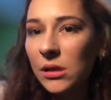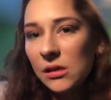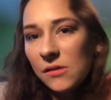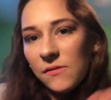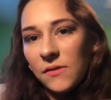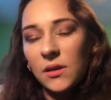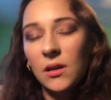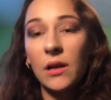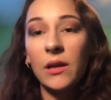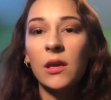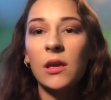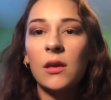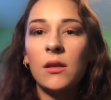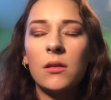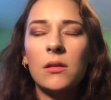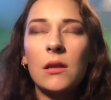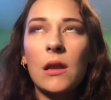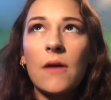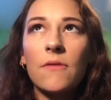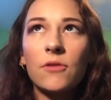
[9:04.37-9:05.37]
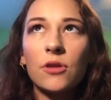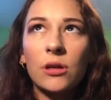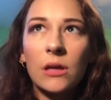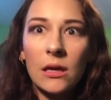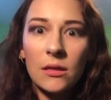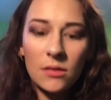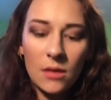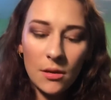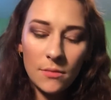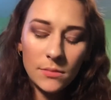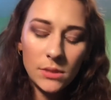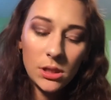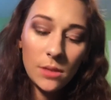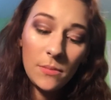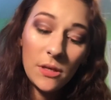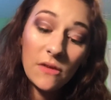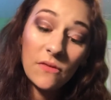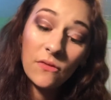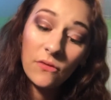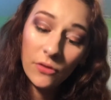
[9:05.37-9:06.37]
even. I can never get them to
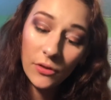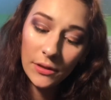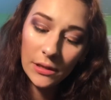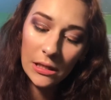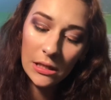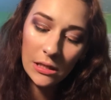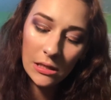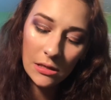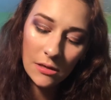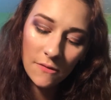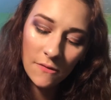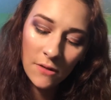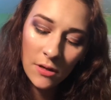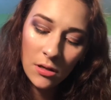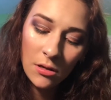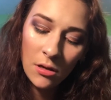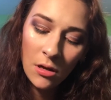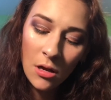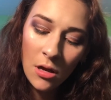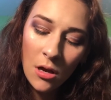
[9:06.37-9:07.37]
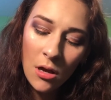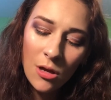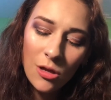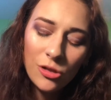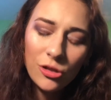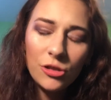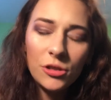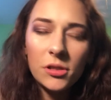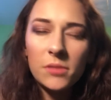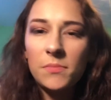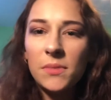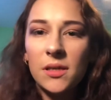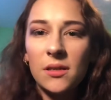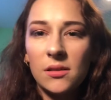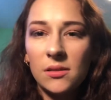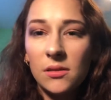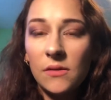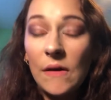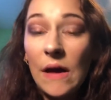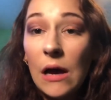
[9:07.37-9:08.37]
be fully even just
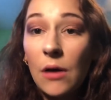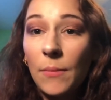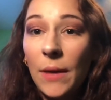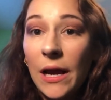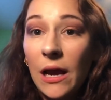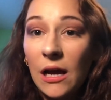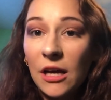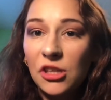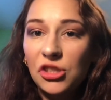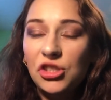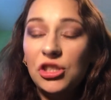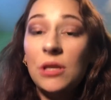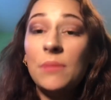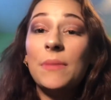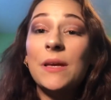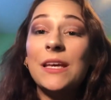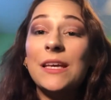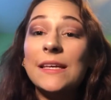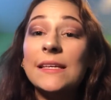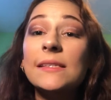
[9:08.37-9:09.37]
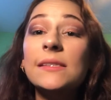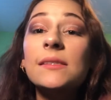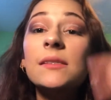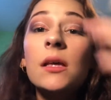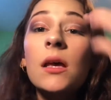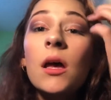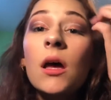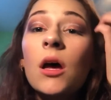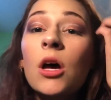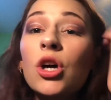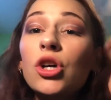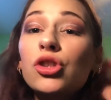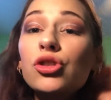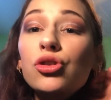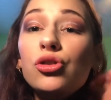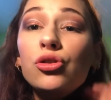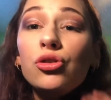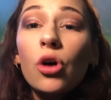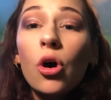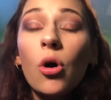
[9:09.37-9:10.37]
because of how my eye shape is.
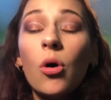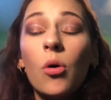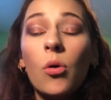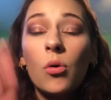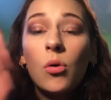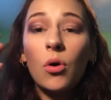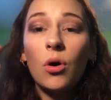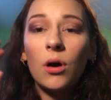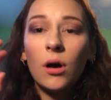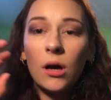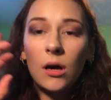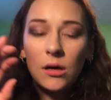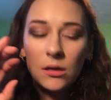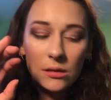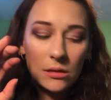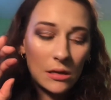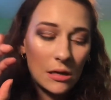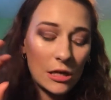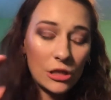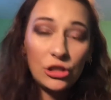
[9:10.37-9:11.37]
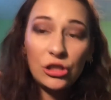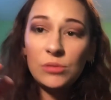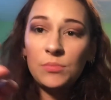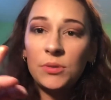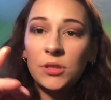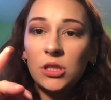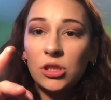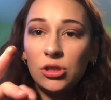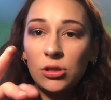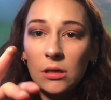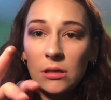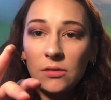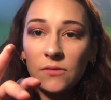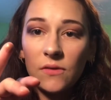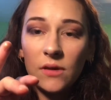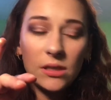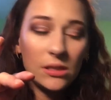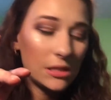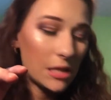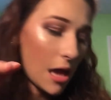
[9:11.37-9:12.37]
So I just put the Trust
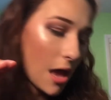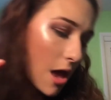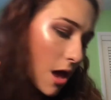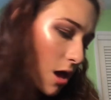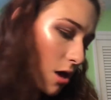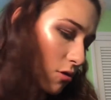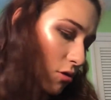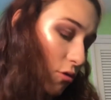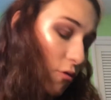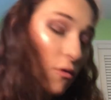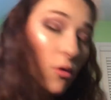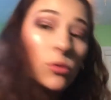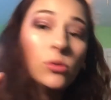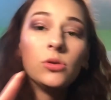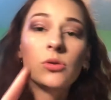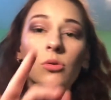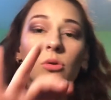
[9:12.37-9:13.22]
Fund and the Rose